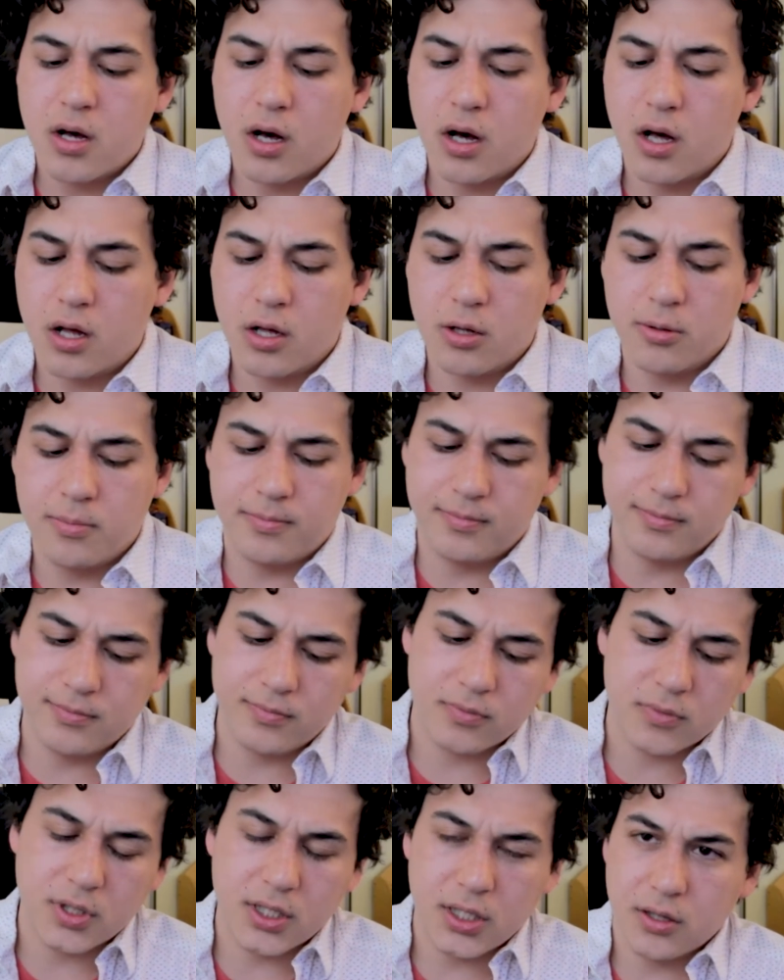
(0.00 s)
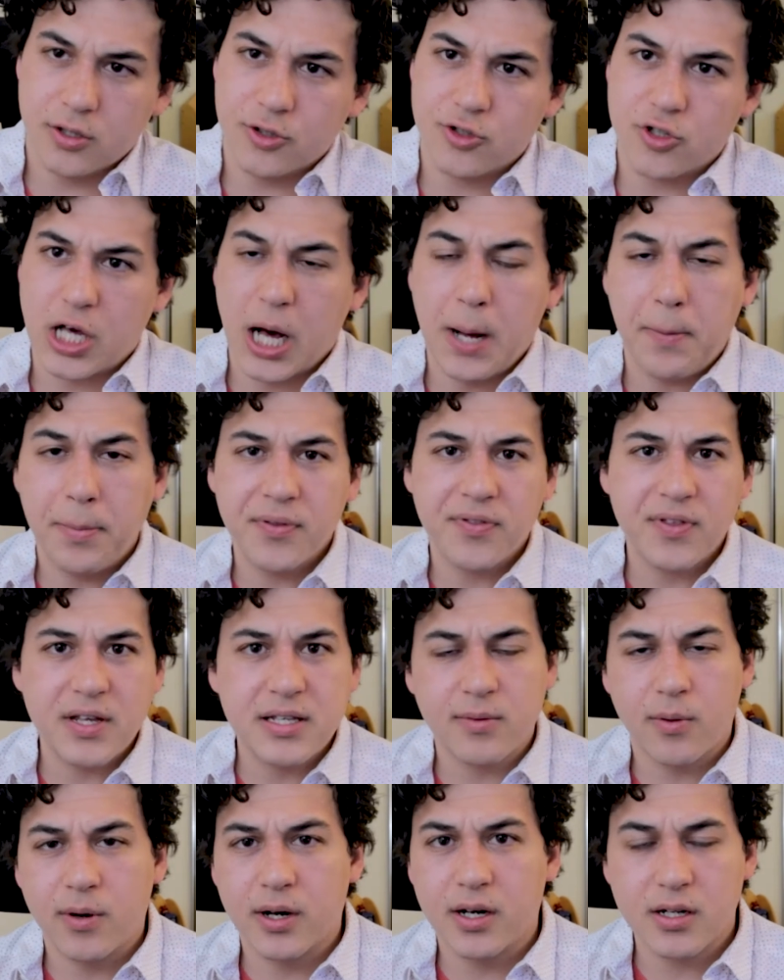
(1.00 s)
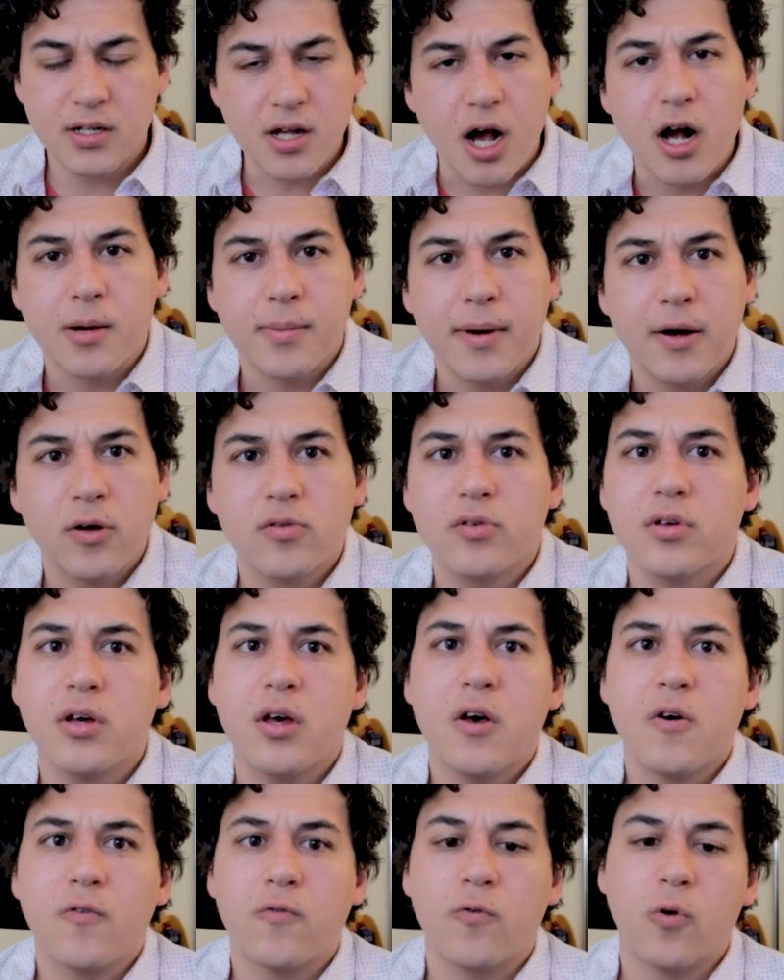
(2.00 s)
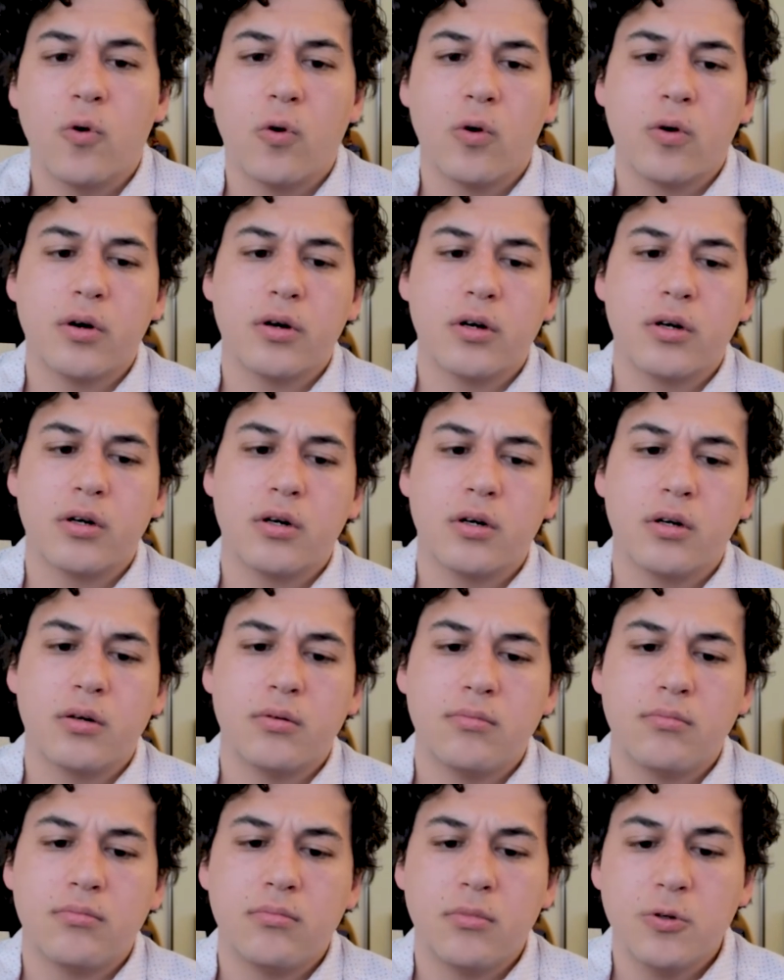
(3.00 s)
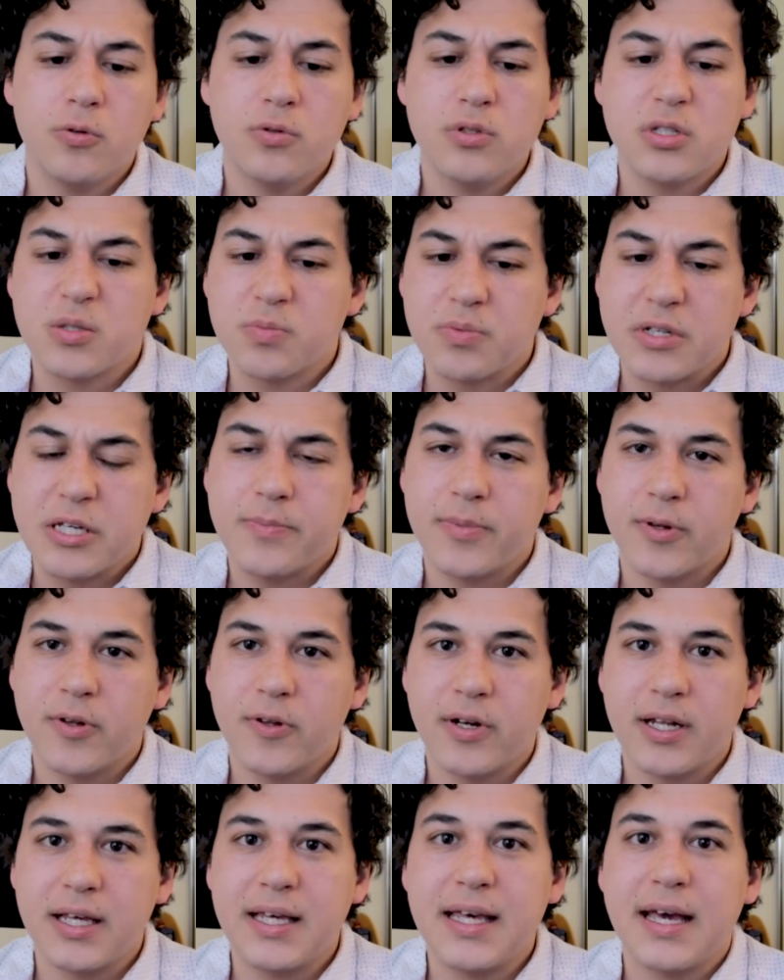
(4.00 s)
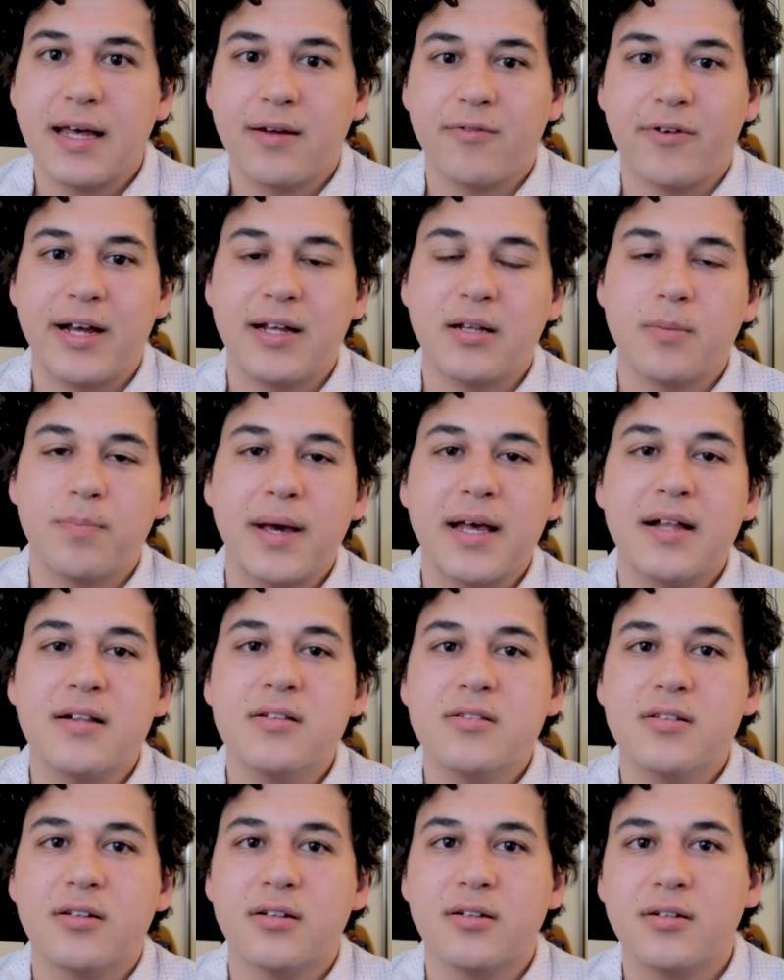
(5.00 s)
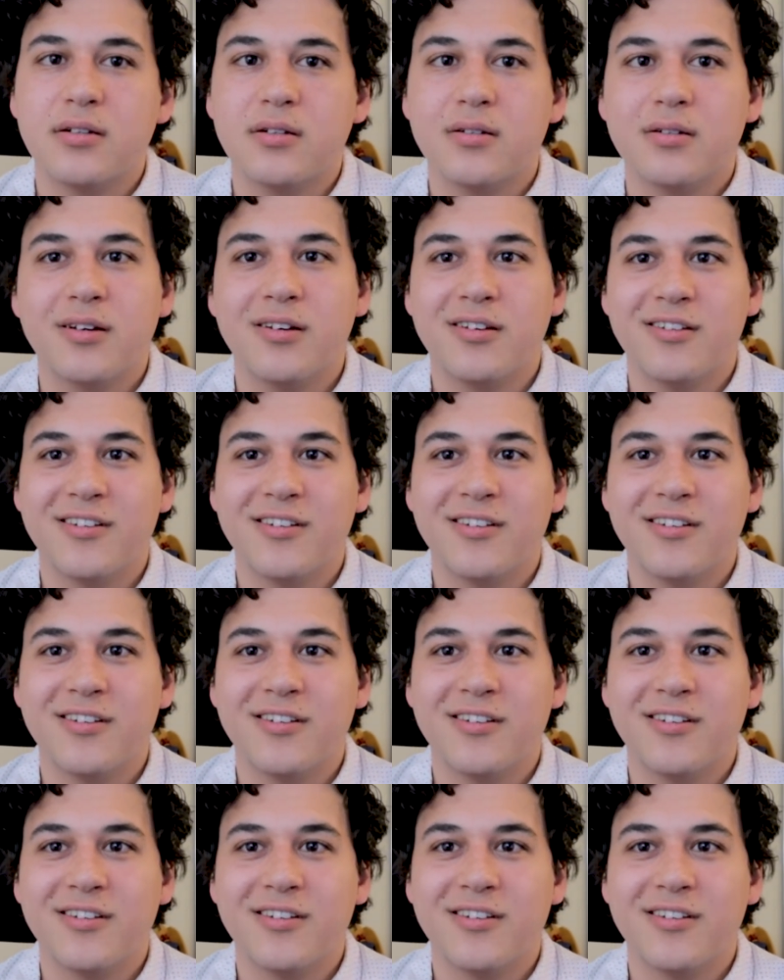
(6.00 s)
There's a couple things I wanted to talk about. For most people, and again, right, it depends on